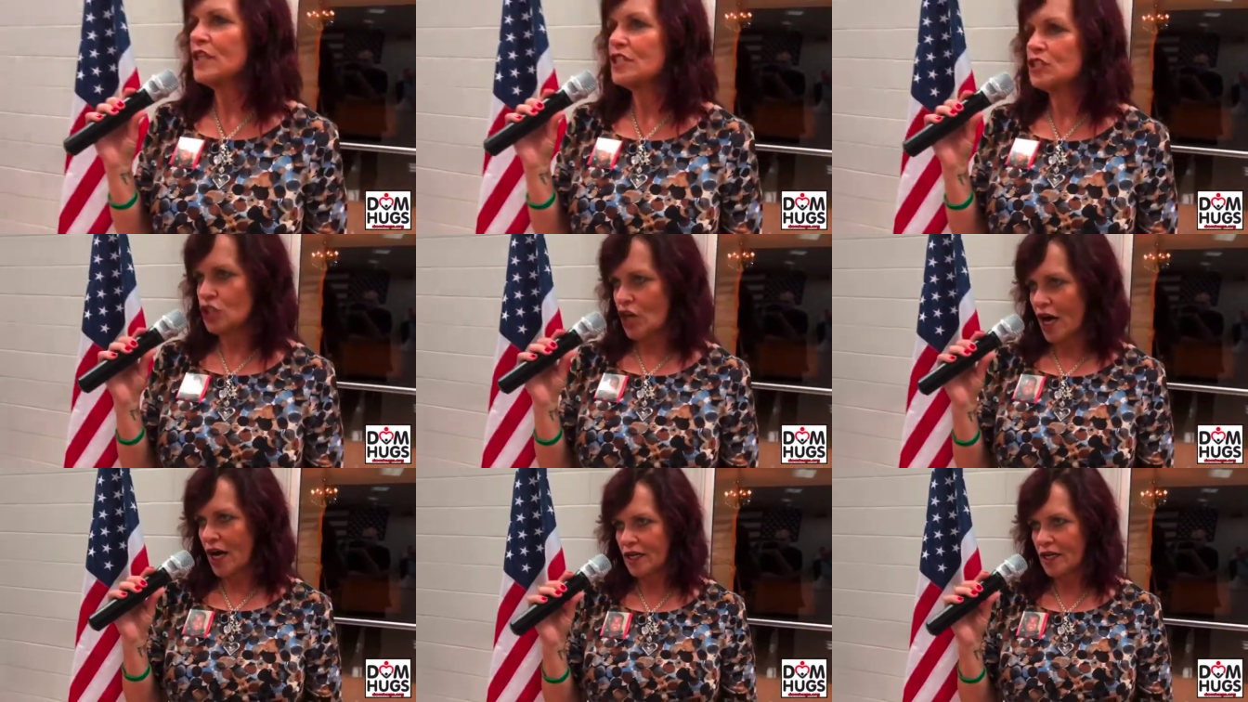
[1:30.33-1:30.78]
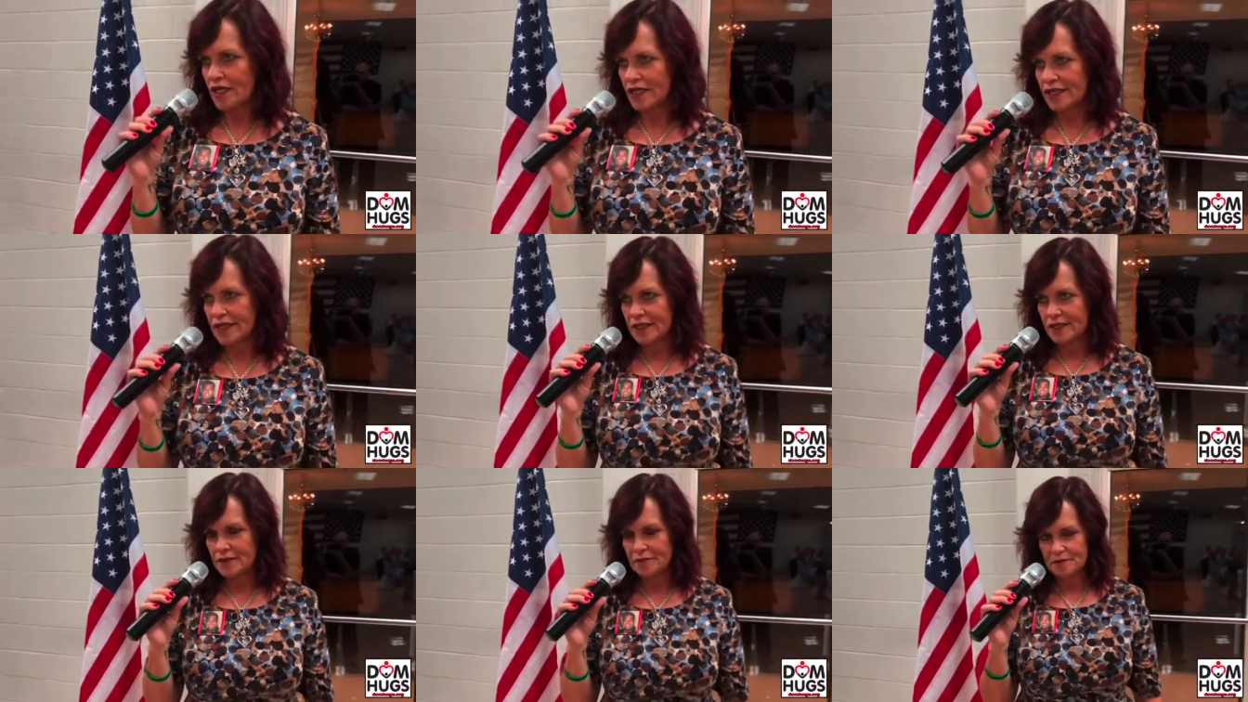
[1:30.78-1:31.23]
German
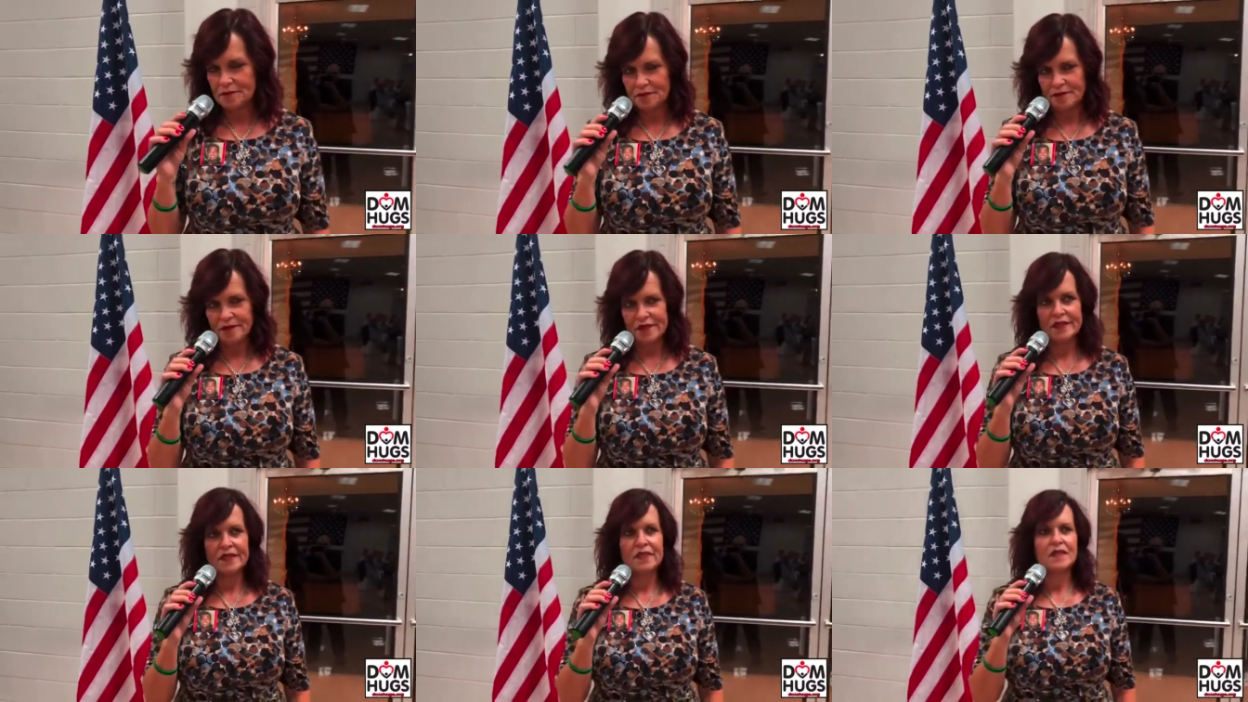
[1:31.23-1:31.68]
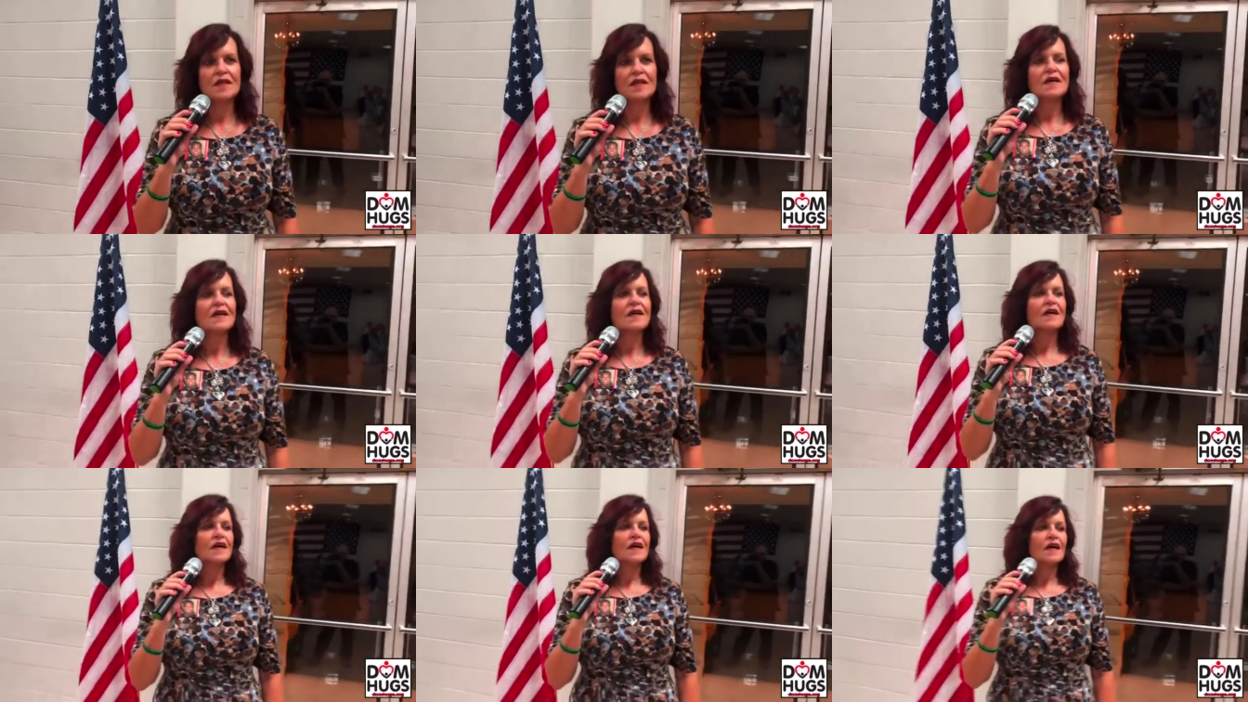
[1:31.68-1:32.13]
Chocolate
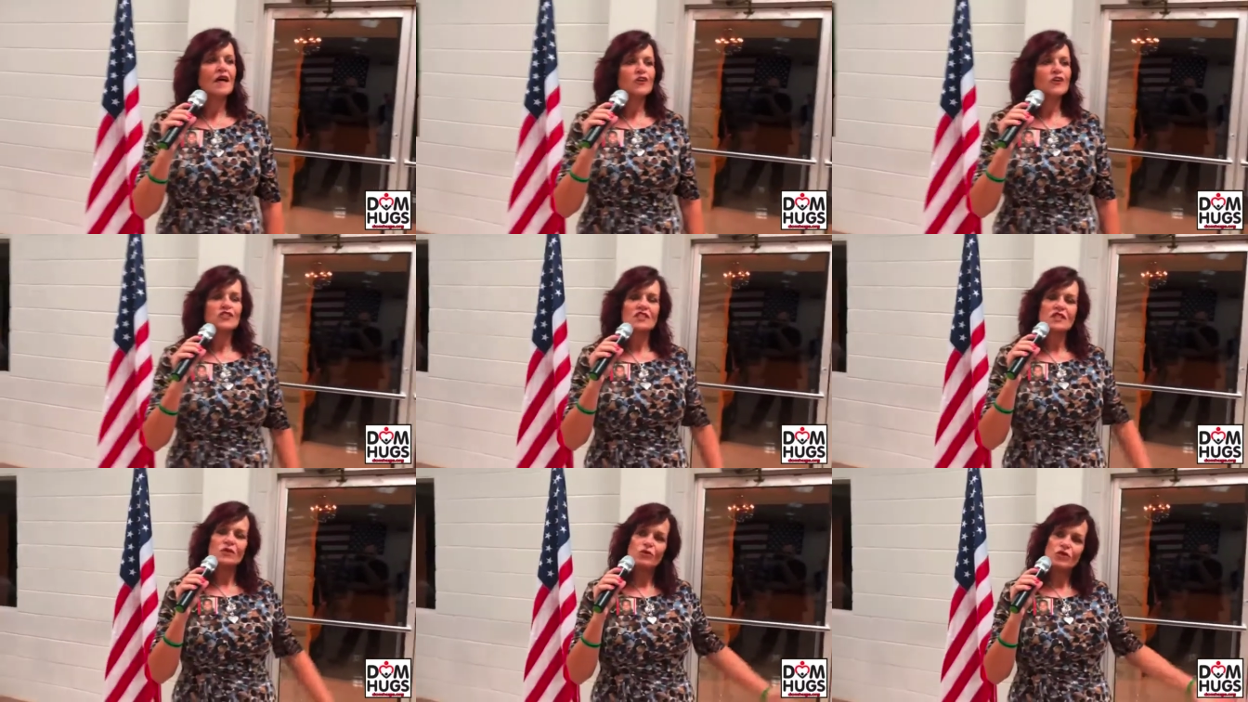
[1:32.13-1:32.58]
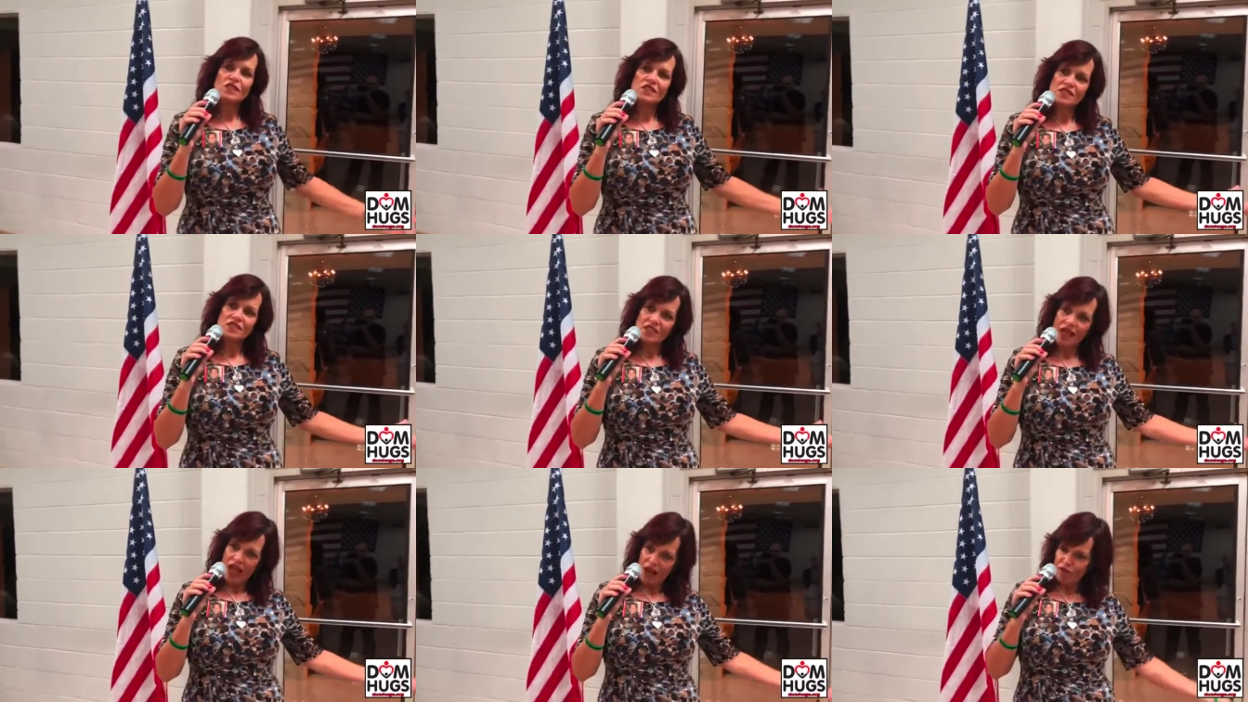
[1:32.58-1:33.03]
because he
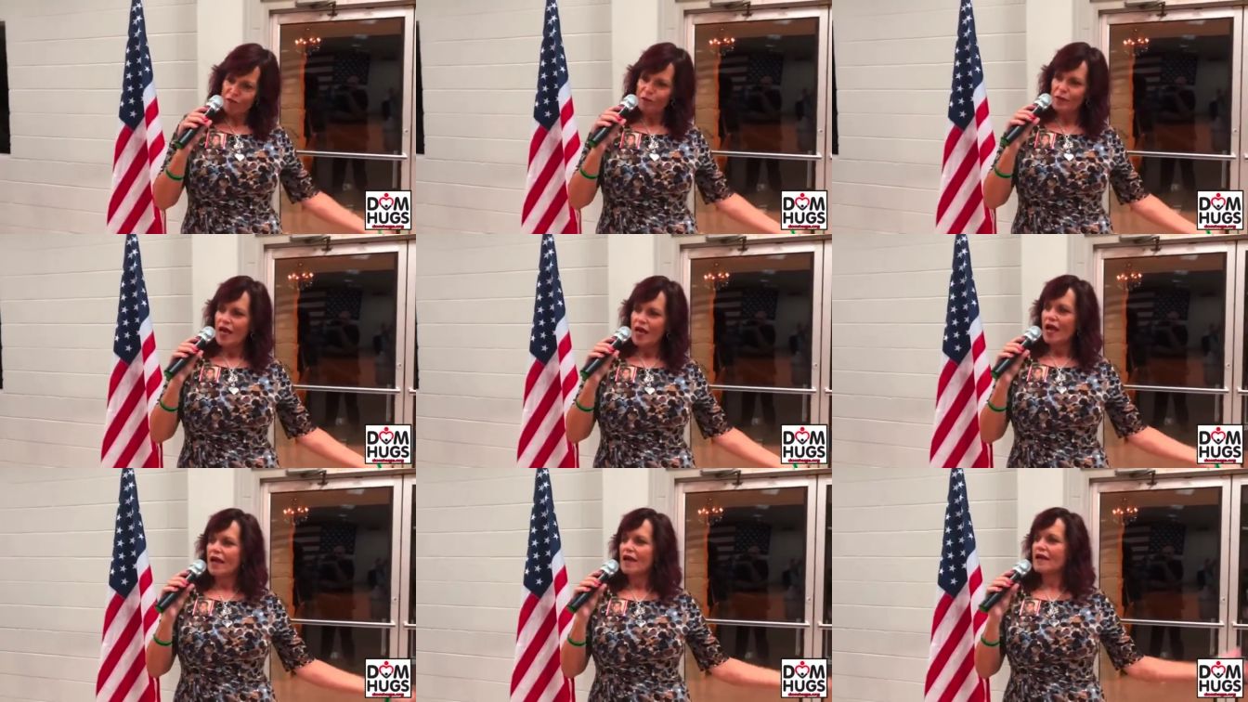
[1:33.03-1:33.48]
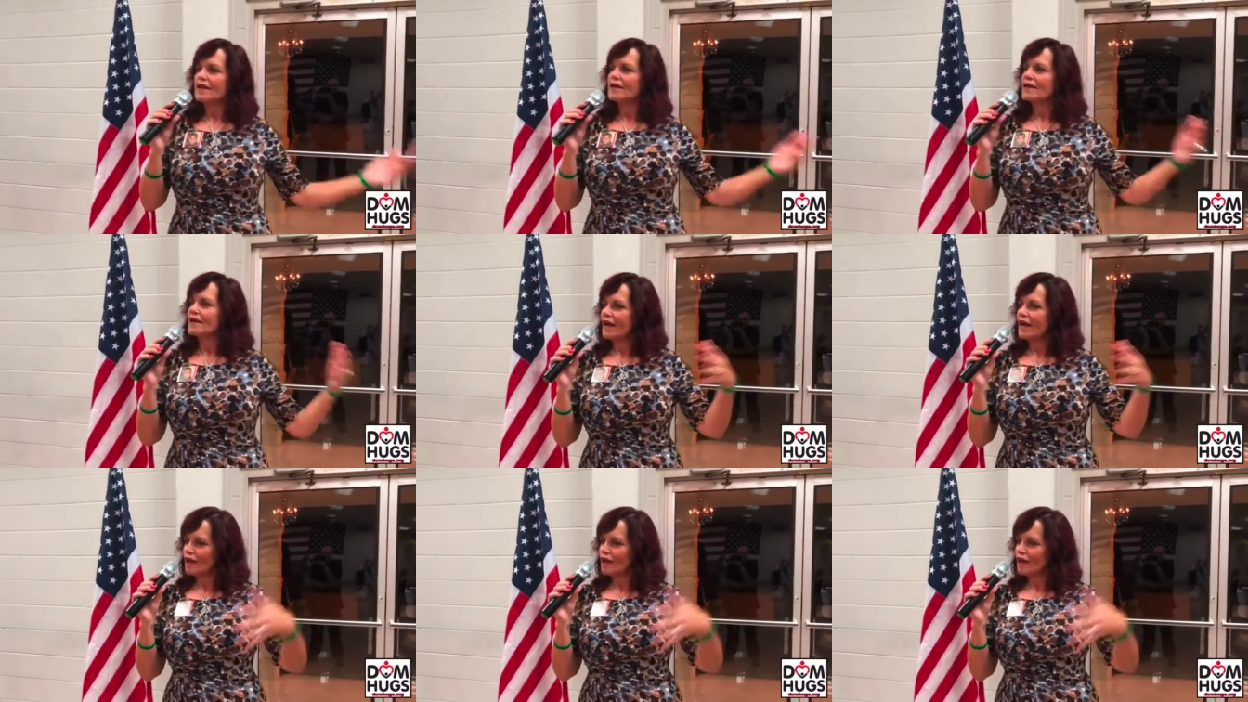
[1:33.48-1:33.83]
was half black,